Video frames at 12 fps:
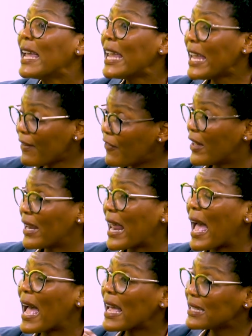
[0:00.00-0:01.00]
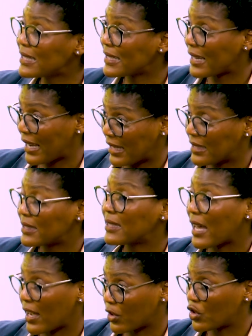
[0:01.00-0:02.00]
Even as it
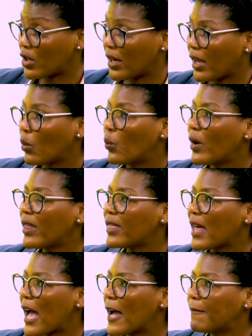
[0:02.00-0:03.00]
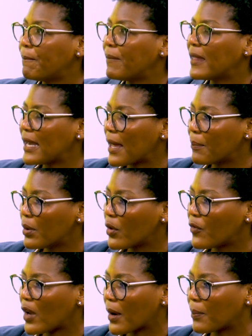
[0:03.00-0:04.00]
is actually with the
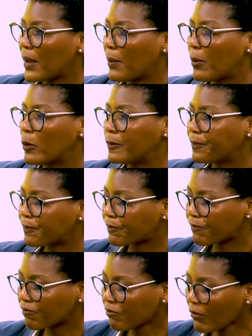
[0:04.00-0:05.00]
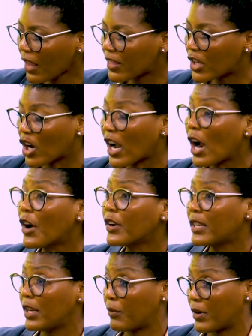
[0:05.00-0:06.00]
number of young people that are
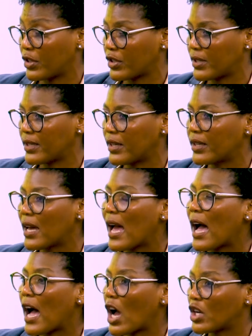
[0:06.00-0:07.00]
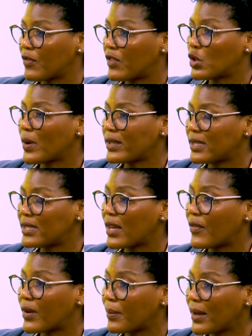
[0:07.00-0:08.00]
currently registered out of the
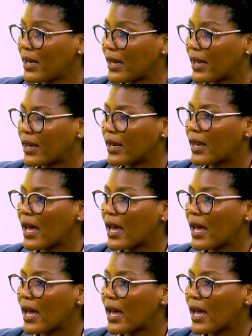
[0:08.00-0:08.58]
27 million,